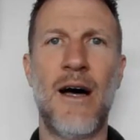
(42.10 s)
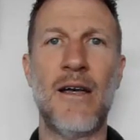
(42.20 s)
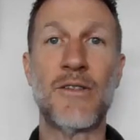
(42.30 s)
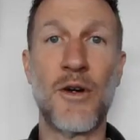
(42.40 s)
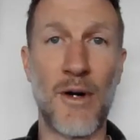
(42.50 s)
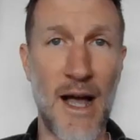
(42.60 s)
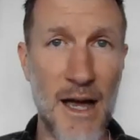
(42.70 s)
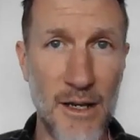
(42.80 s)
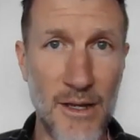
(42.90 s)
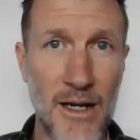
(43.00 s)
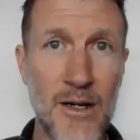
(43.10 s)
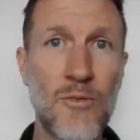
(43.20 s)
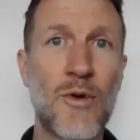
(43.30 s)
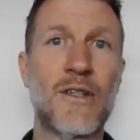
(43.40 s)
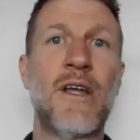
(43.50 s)
is going on in there,
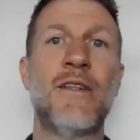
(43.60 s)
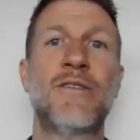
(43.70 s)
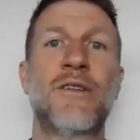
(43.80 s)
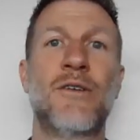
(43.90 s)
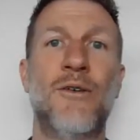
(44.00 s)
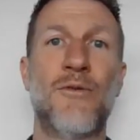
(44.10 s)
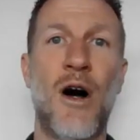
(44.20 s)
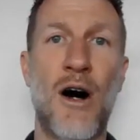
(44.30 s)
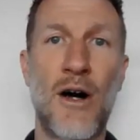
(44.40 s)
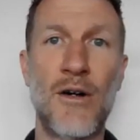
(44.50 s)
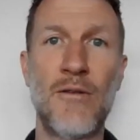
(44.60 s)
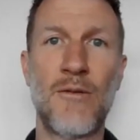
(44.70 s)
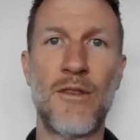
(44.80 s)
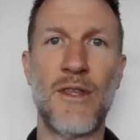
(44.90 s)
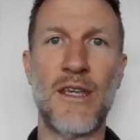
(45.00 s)
what tends to go wrong
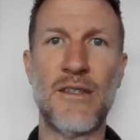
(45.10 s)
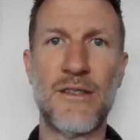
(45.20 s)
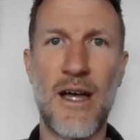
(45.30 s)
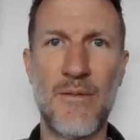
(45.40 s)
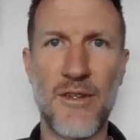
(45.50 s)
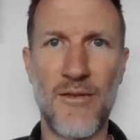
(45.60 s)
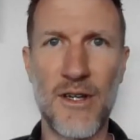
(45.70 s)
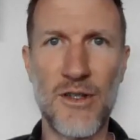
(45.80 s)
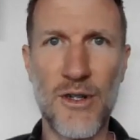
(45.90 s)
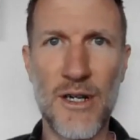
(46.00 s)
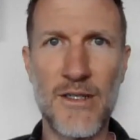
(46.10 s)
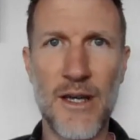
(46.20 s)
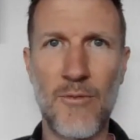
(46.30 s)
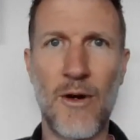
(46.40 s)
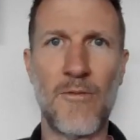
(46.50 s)
with these types of injuries,
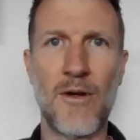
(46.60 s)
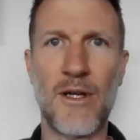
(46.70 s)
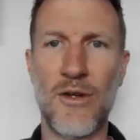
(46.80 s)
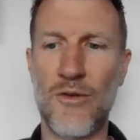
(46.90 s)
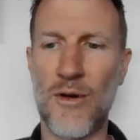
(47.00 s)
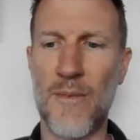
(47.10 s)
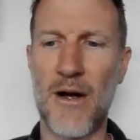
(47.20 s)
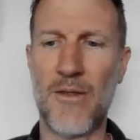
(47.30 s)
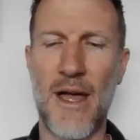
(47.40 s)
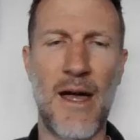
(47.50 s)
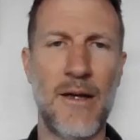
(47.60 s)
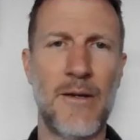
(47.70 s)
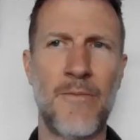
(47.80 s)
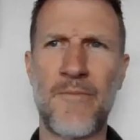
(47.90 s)
and what we can do about that.